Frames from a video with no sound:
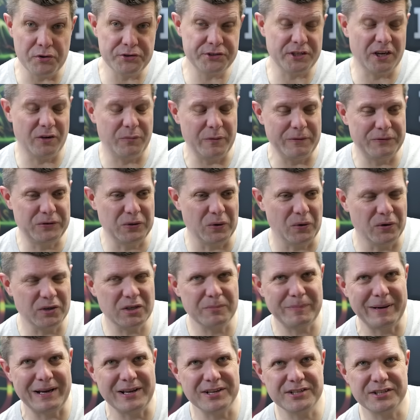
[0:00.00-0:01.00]
the stuff we've
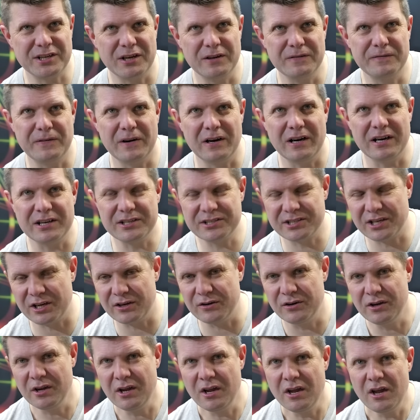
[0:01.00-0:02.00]
talked about so far.
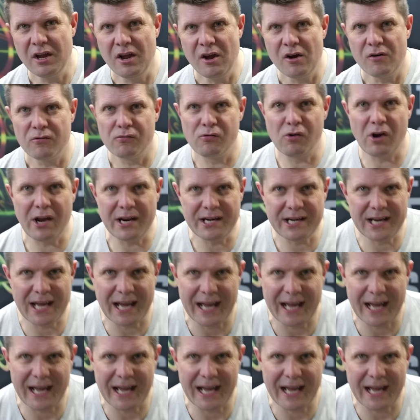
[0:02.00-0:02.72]
So right